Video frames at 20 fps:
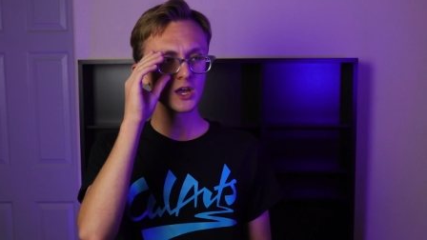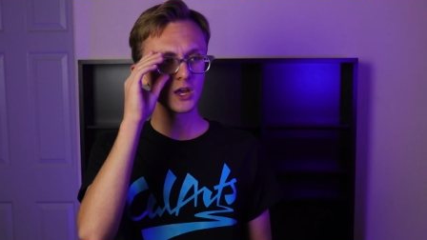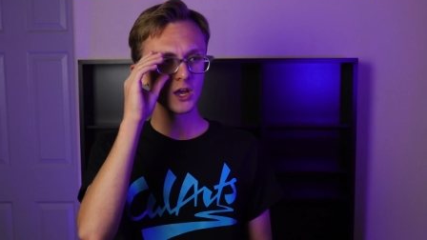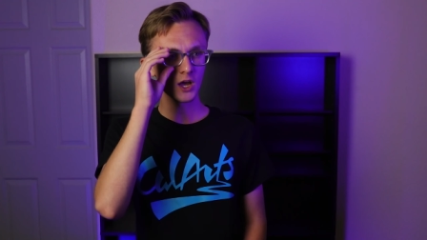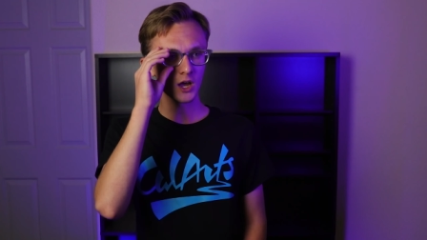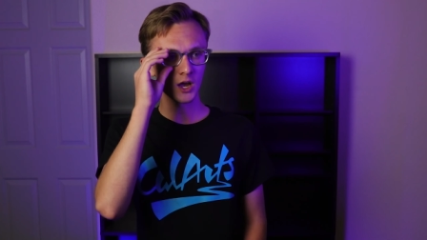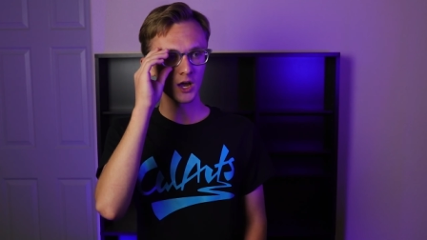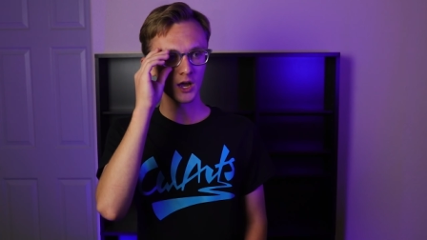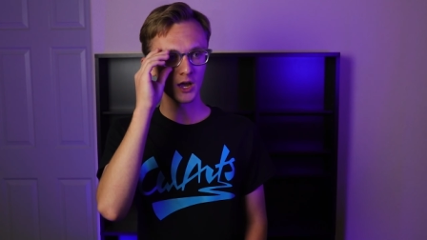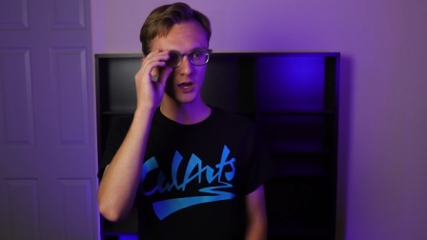
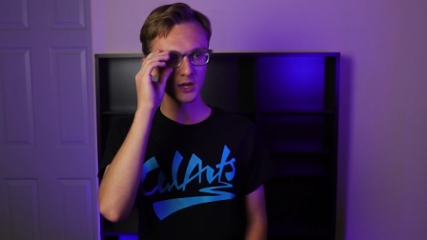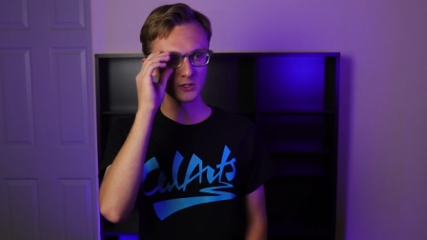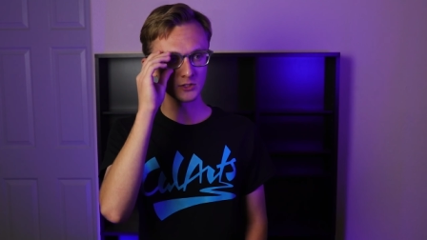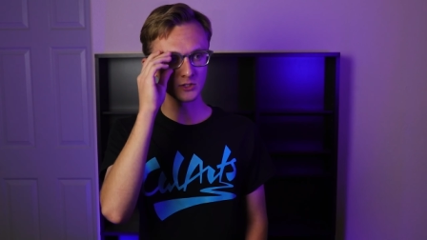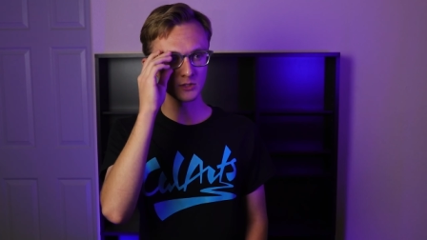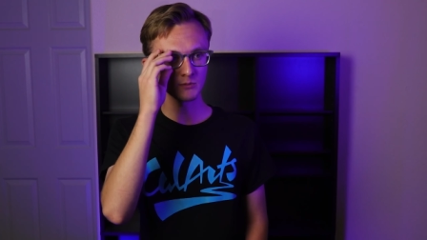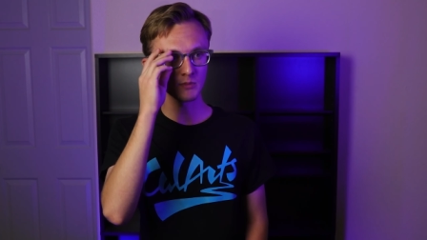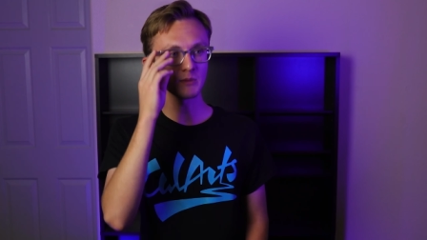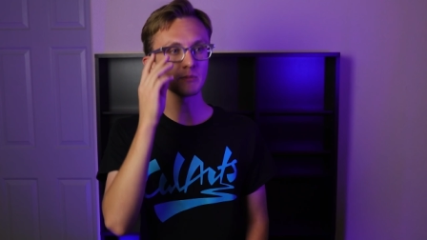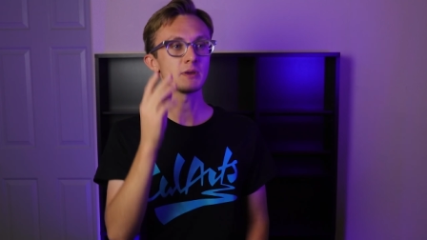uh,
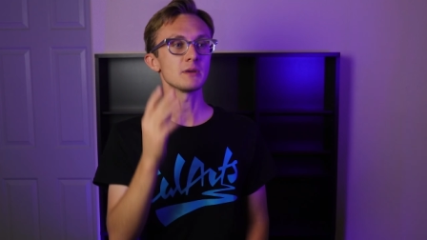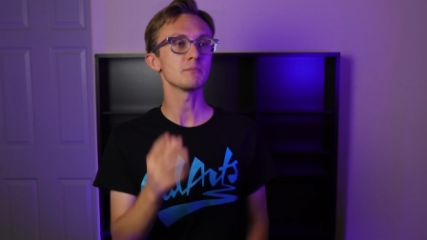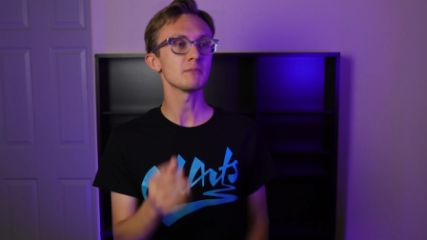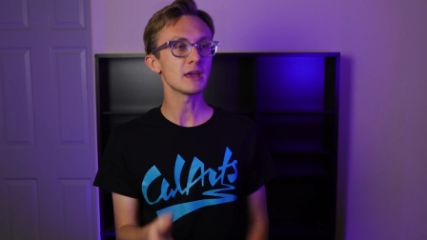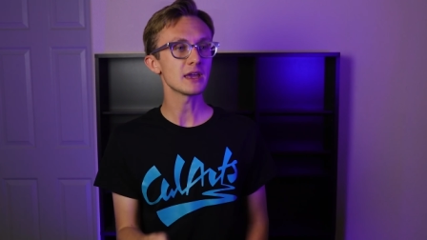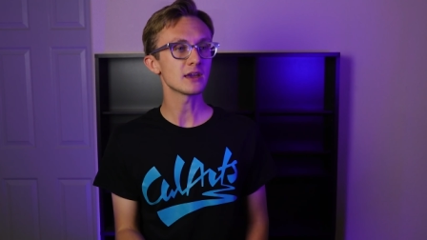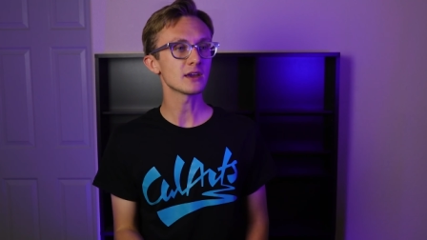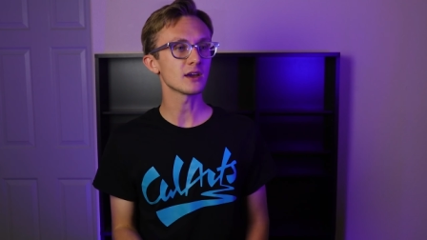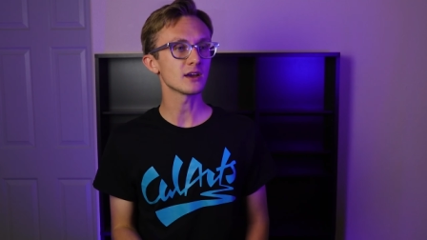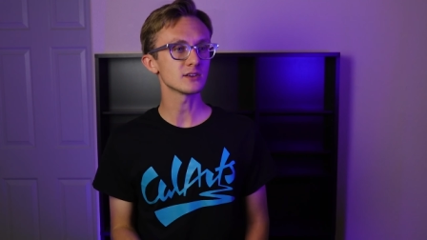to maybe
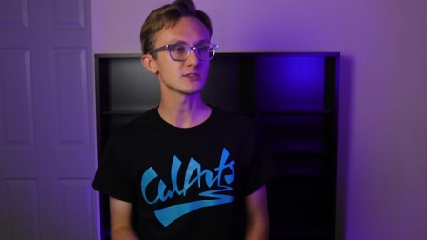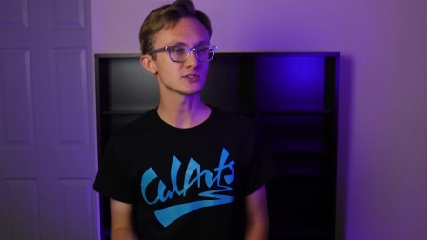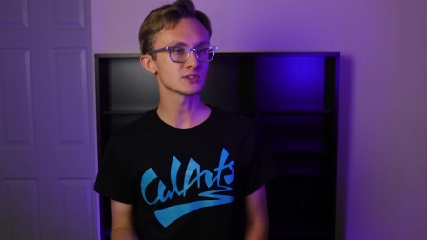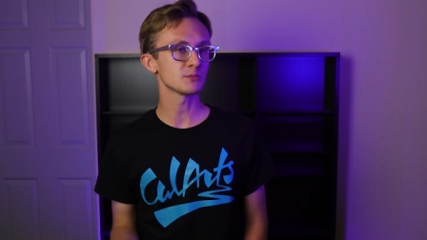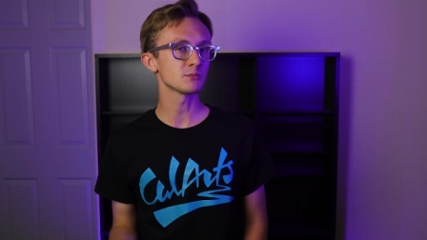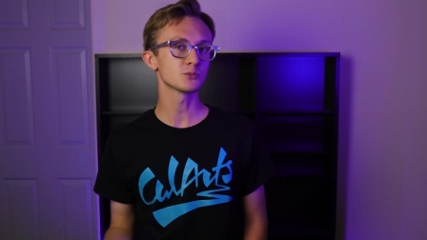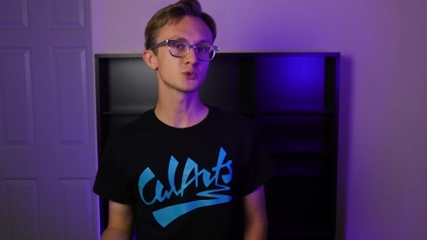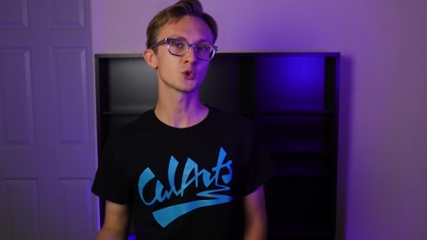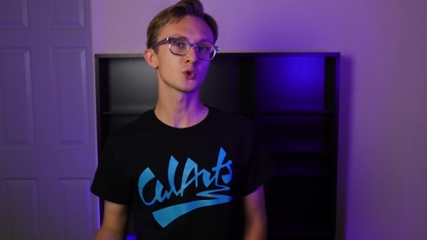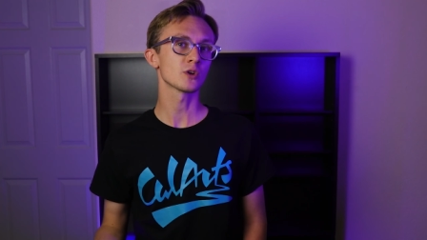make
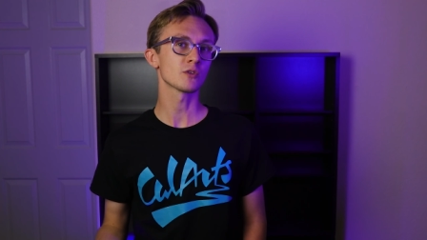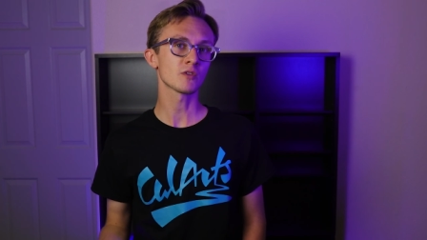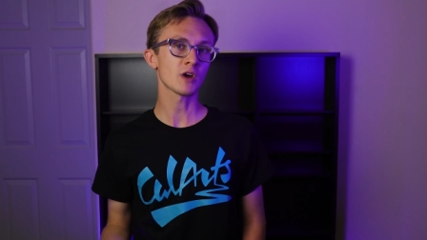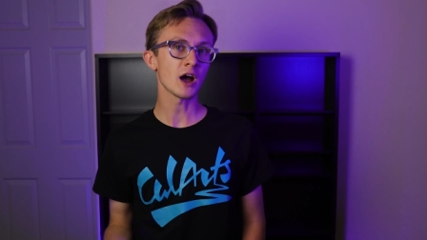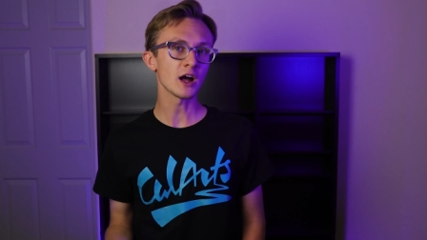some sort of